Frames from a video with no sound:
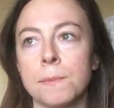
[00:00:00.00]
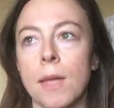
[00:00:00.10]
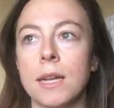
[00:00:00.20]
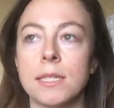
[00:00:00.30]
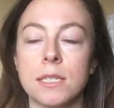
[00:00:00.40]

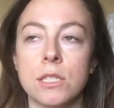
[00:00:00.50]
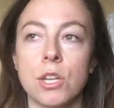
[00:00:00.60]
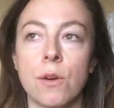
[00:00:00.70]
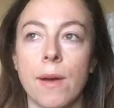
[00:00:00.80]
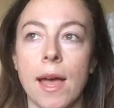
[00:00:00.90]
I didn't
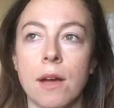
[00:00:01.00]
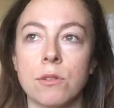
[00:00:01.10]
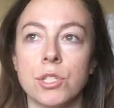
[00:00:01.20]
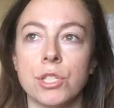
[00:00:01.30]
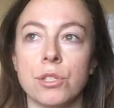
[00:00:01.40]
know
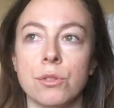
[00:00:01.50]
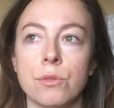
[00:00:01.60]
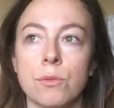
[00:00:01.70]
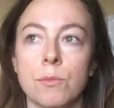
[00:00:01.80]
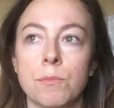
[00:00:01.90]
how
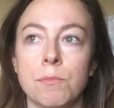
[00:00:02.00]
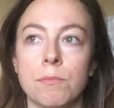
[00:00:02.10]
to